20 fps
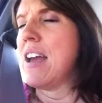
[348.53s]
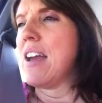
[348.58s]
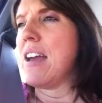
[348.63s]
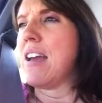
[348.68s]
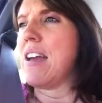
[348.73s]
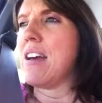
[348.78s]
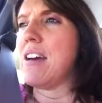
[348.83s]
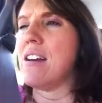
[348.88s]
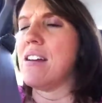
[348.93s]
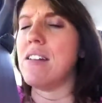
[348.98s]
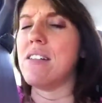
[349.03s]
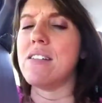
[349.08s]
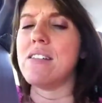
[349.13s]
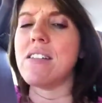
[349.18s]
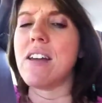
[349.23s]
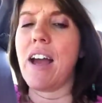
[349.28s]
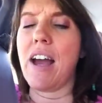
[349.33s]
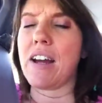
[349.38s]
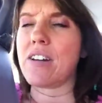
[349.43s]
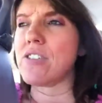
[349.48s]
And
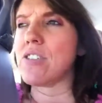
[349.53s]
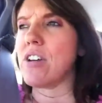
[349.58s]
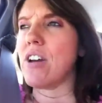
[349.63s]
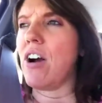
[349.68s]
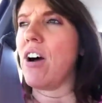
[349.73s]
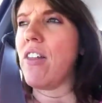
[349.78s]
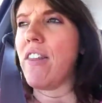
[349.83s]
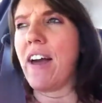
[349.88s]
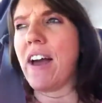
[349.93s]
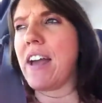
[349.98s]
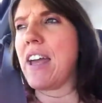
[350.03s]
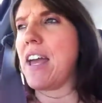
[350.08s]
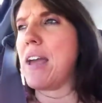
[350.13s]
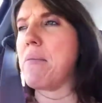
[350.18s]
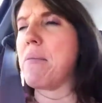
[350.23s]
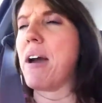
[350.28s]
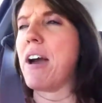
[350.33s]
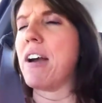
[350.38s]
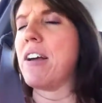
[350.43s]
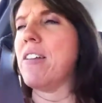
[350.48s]
actually all that
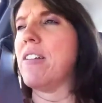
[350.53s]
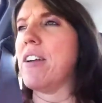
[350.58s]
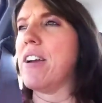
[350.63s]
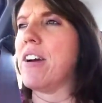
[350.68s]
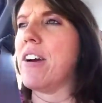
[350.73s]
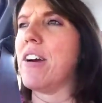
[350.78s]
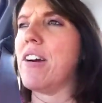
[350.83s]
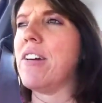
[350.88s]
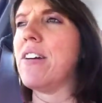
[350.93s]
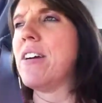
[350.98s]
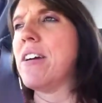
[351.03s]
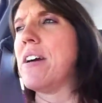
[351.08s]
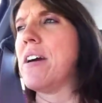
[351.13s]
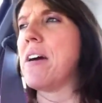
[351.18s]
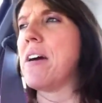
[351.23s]
came back clear.